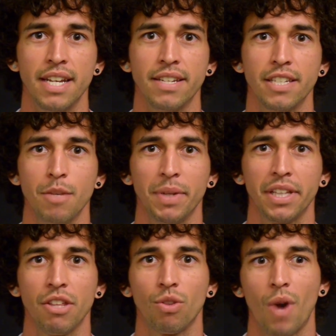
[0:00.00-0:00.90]
in a
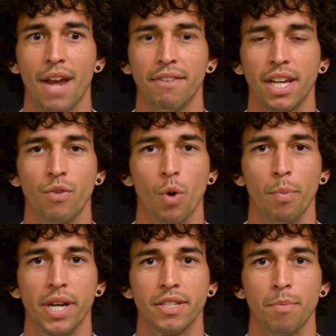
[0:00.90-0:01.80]
seemingly thriving and
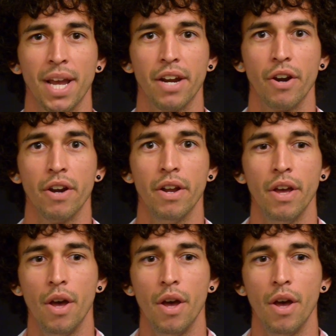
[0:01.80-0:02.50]
robust manner,